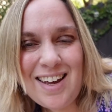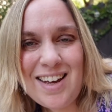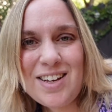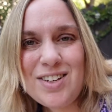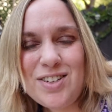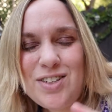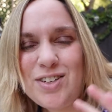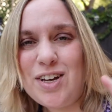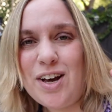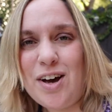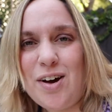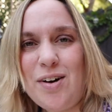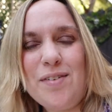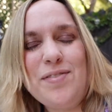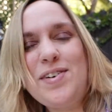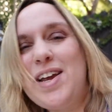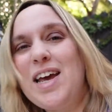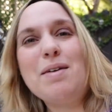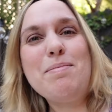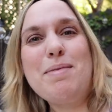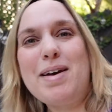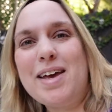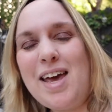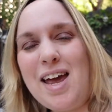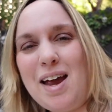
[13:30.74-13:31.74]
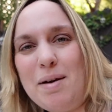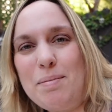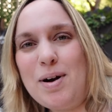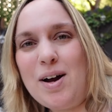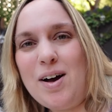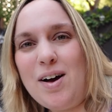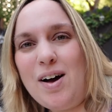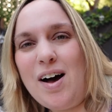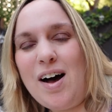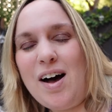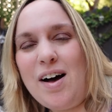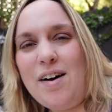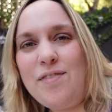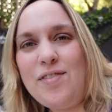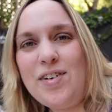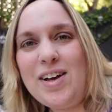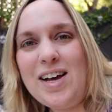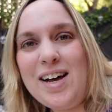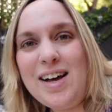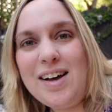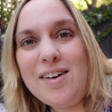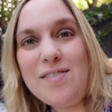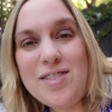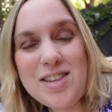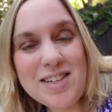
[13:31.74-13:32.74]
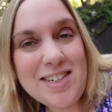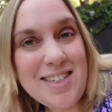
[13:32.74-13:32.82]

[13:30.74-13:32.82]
So I've taken my camera off of the